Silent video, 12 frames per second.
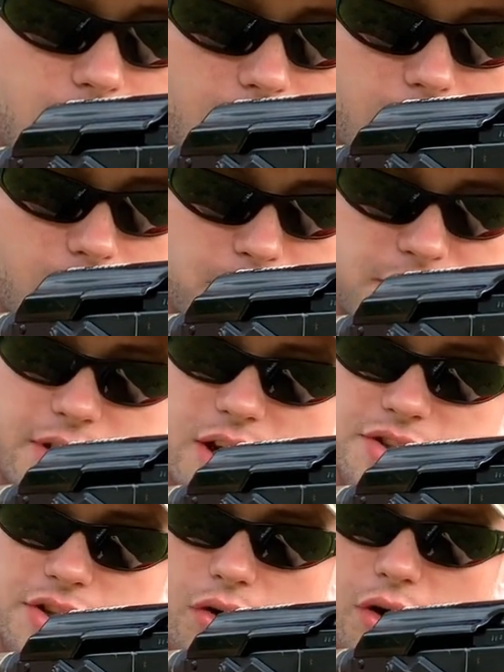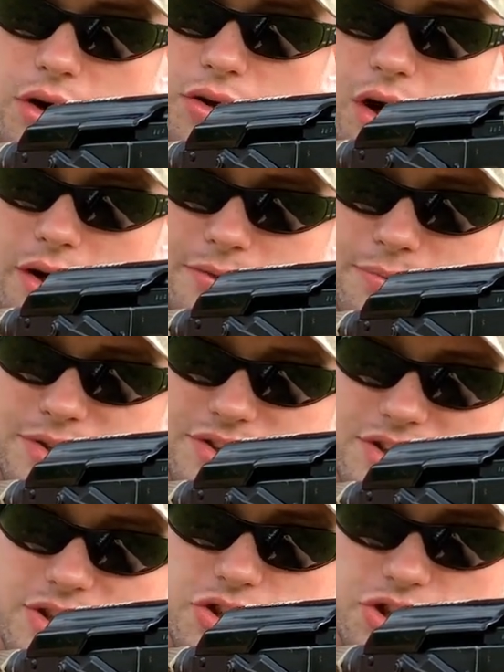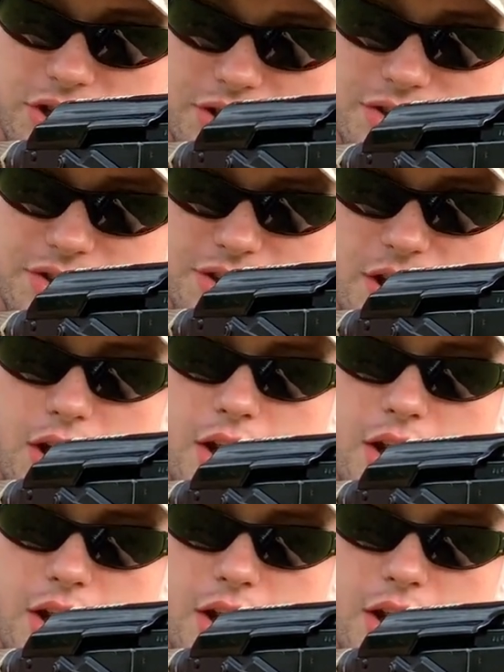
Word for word: Uh, because there are a lot of positions